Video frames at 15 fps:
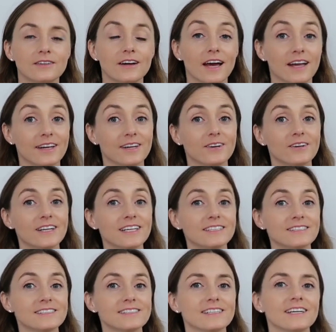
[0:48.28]
And here it
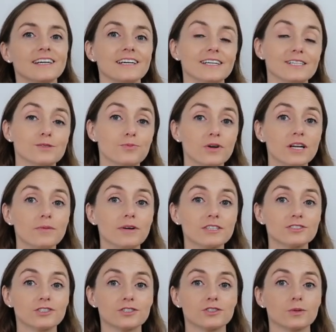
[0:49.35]
is. It's pretty
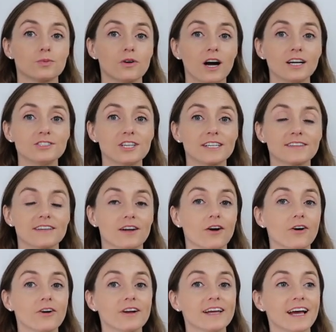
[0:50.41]
much just a project that
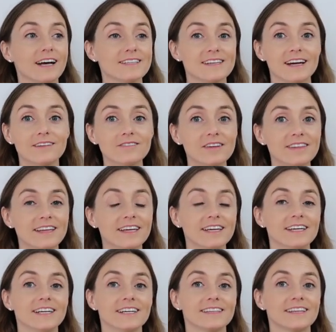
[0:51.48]
already has everything
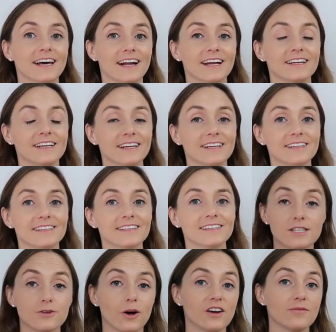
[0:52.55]
in it that I need.
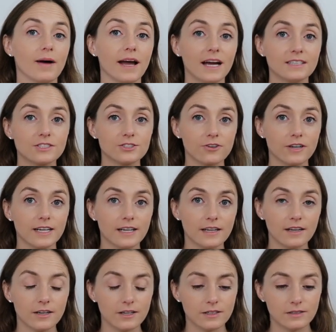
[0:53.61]
So I have my end screen in
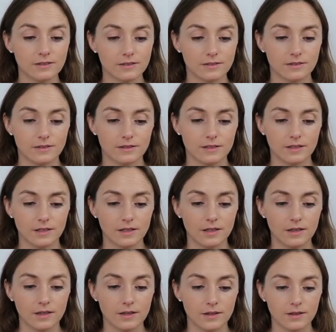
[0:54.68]
here,
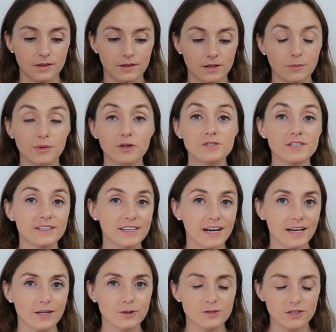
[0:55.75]
the music that
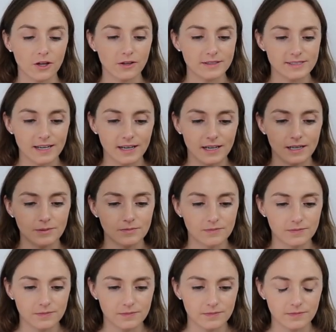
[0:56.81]
I use all the time,
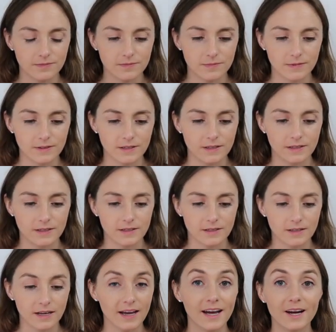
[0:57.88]

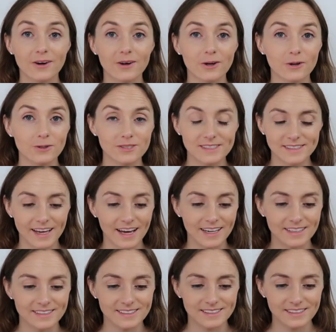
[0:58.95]
arrows,
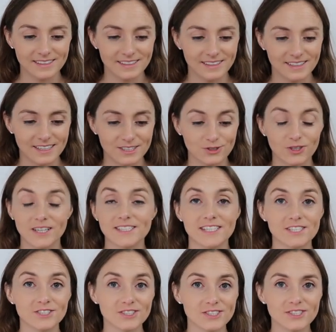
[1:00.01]
text,
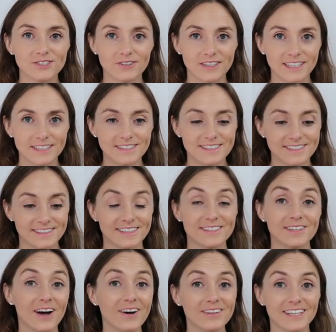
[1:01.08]
transition screens, it's
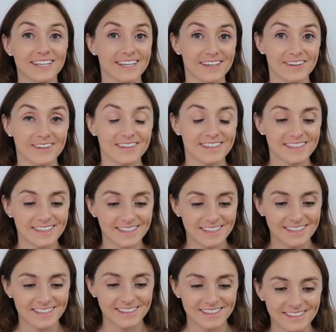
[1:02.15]
all in here.
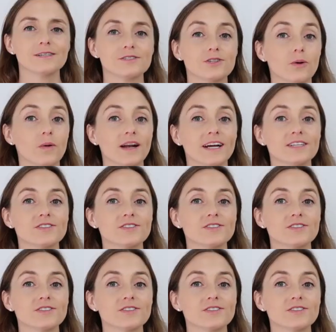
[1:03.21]
So when I